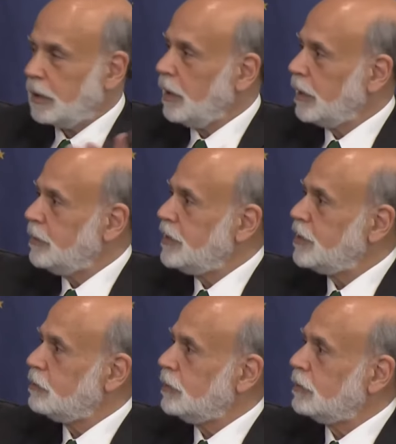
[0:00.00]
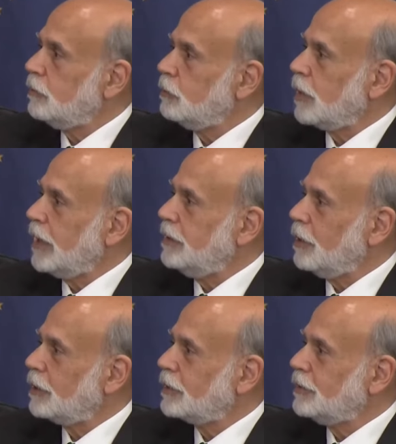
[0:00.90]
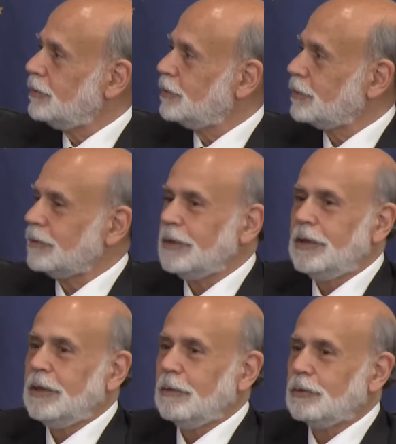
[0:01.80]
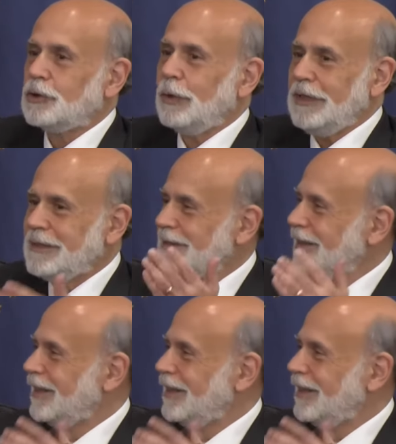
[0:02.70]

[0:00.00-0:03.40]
economists will write articles or tweet